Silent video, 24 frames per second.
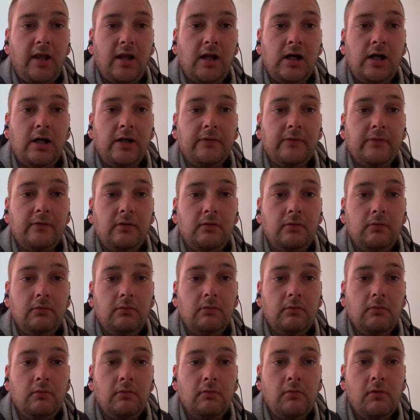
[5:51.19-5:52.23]
had
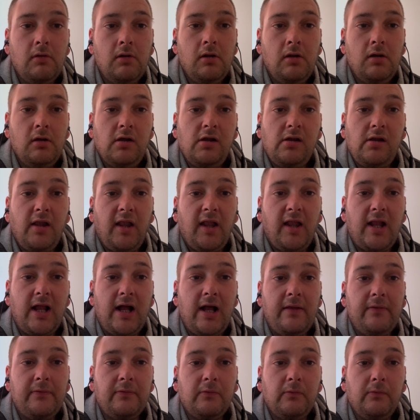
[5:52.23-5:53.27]

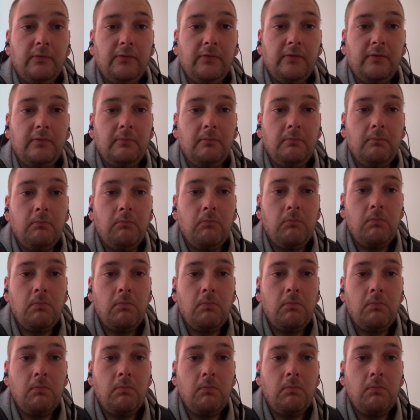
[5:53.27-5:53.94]
sand on them.